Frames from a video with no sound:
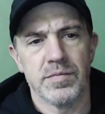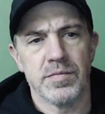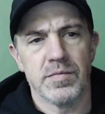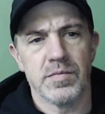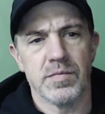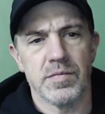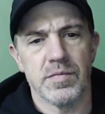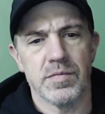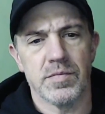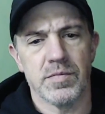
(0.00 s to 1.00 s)

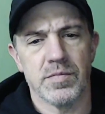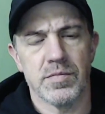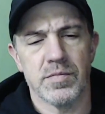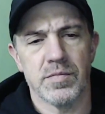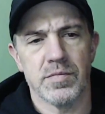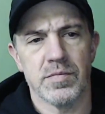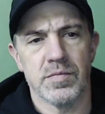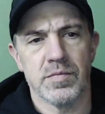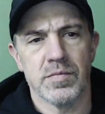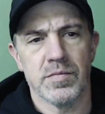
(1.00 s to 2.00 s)

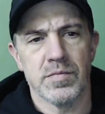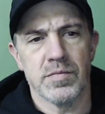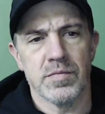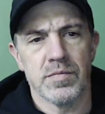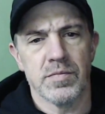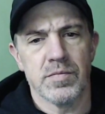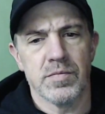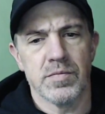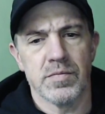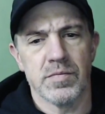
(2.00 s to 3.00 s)

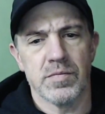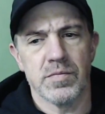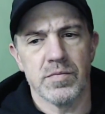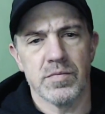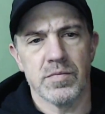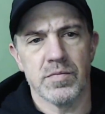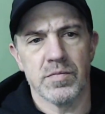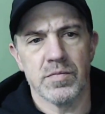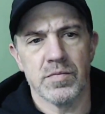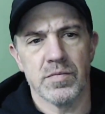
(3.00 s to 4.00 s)

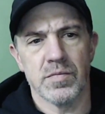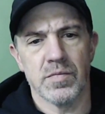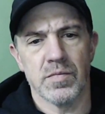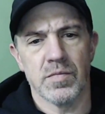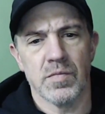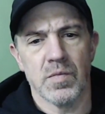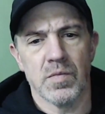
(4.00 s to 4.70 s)
(not speaking)